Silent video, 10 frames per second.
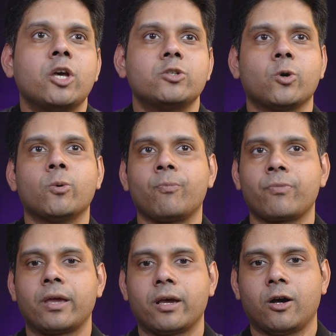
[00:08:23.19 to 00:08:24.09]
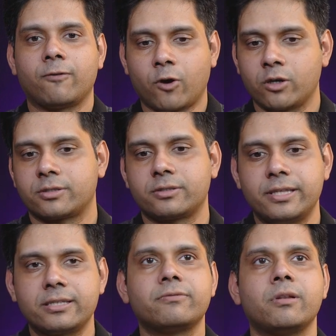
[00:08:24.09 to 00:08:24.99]
So of course,
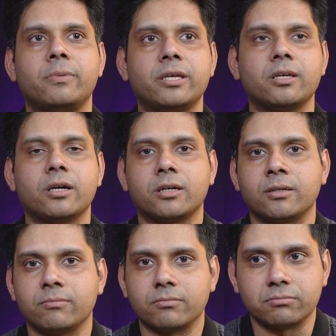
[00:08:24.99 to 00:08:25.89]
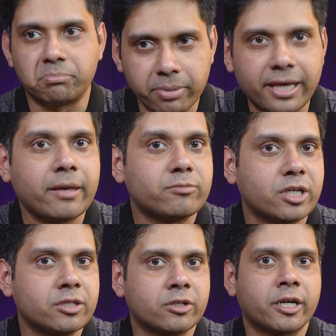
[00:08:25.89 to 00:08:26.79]
this will be a game
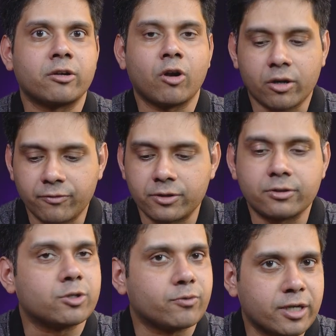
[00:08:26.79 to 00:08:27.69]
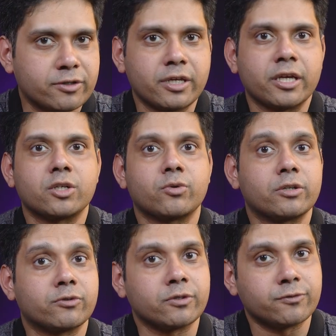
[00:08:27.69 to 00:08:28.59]
changer, and a lot of research we are seeing in
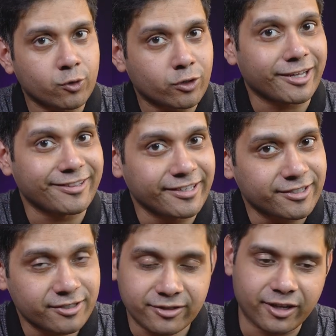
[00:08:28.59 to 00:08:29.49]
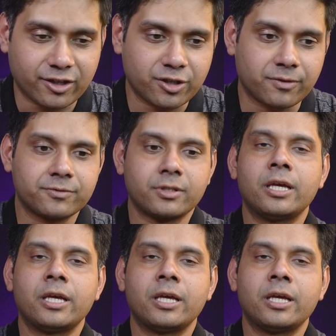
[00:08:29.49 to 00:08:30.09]
2024 in this direction.